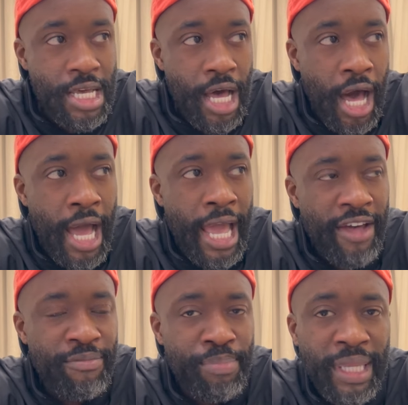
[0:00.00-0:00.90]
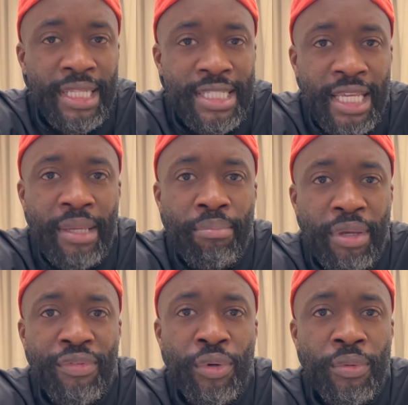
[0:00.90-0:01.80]
I have been Team
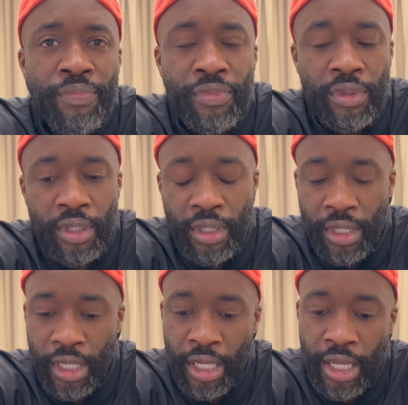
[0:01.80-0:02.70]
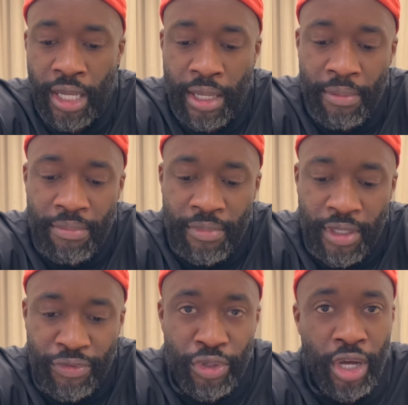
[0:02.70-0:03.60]
Bivol.
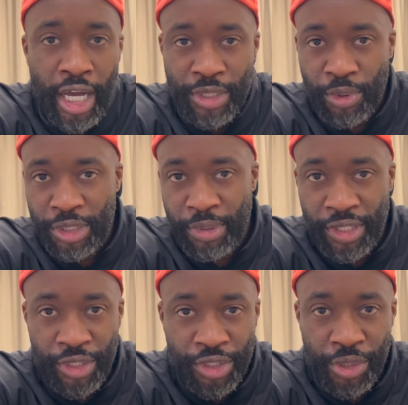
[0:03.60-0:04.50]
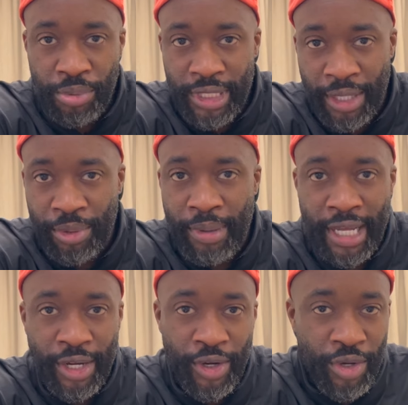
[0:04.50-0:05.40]
If you guys watch my YouTube channel
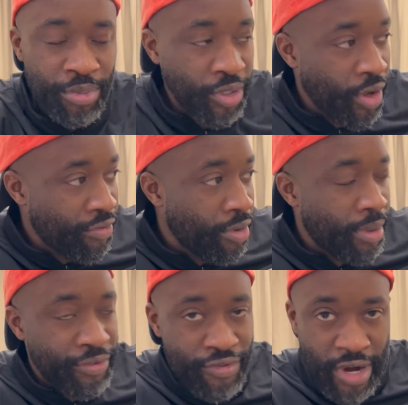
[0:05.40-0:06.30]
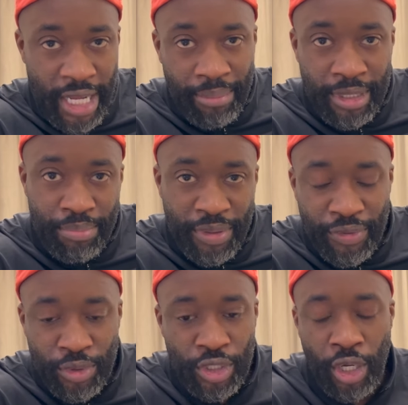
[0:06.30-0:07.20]
back at home, you know I've got my framed
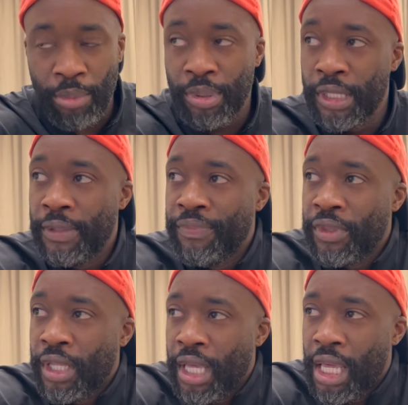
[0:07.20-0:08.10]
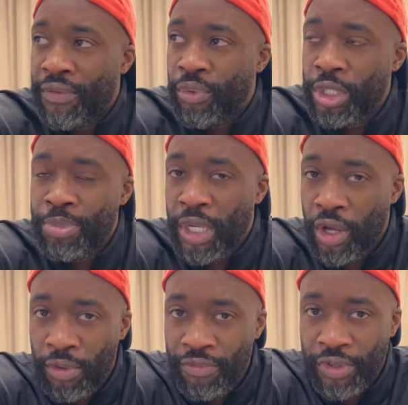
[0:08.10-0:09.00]
Bivol top. And I've always been
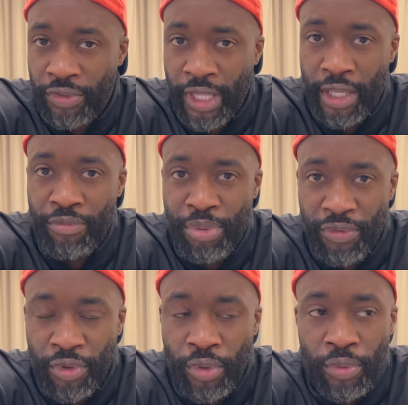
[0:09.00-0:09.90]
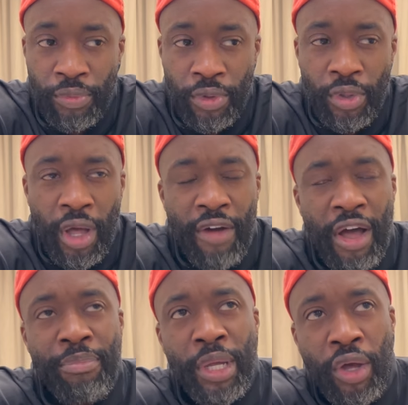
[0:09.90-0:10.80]
confident that if Bivol...
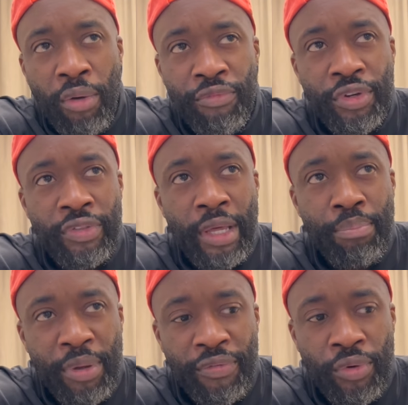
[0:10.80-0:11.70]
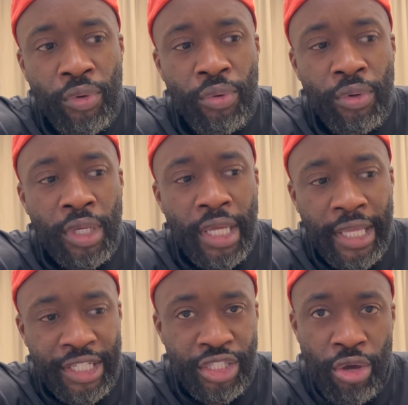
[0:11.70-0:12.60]
I've been confident that Bivol
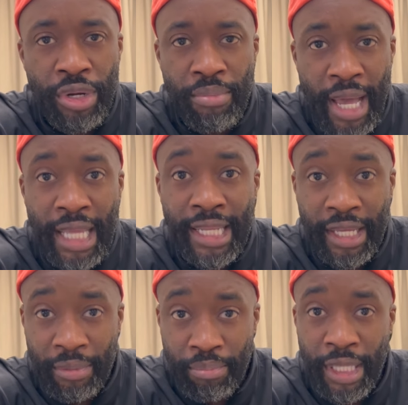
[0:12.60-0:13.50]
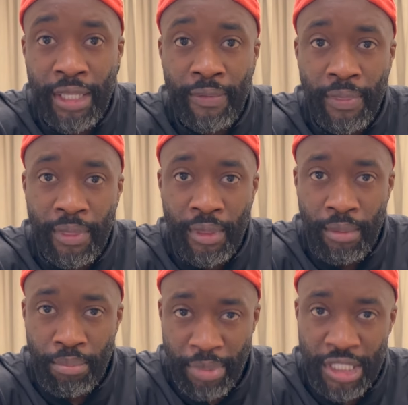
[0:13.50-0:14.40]
is the only man that can beat
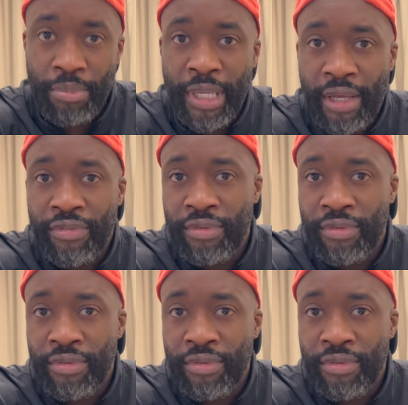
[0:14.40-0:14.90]
Beterbiev.